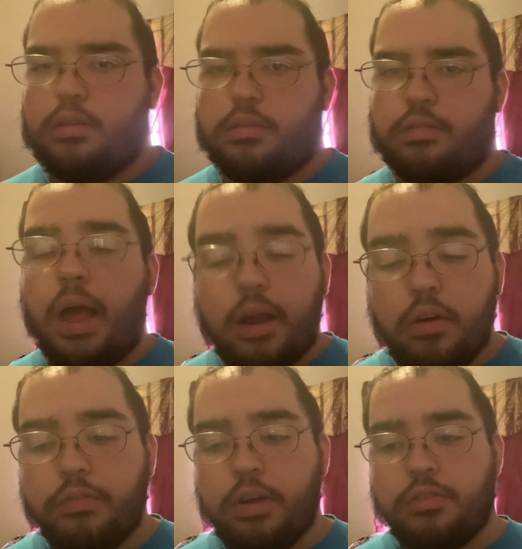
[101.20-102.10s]

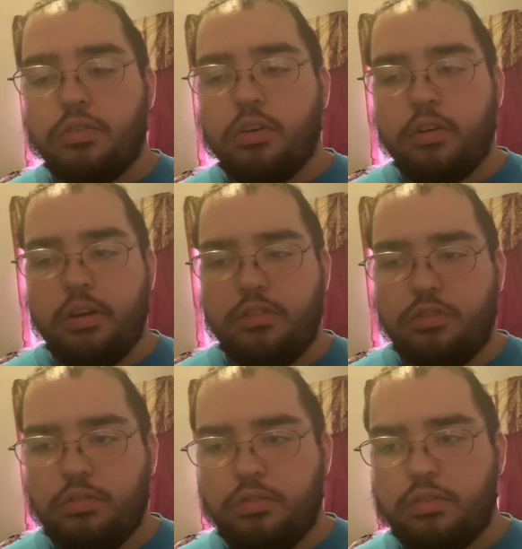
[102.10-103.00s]
sacrifice your
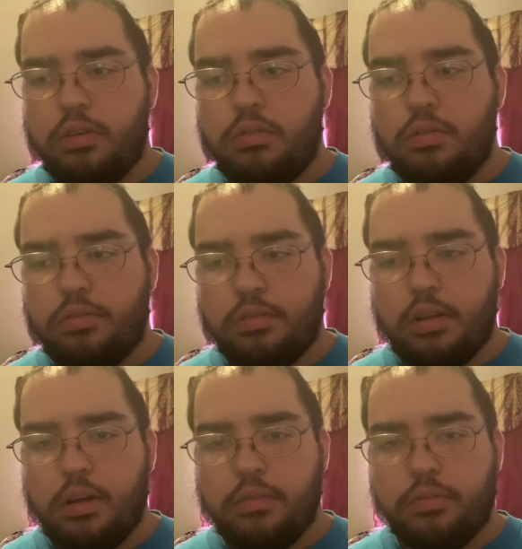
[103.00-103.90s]
creatures to do
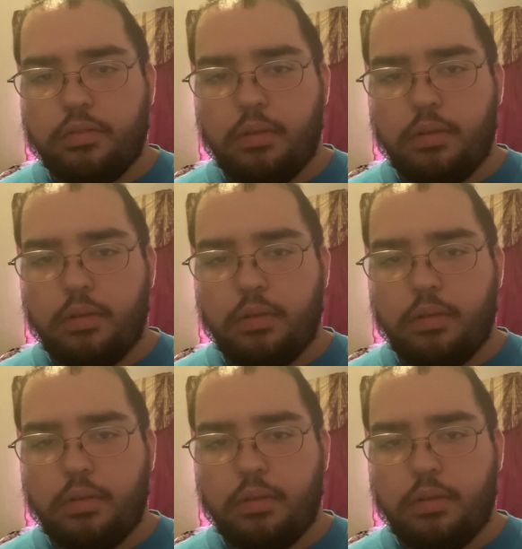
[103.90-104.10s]
stuff.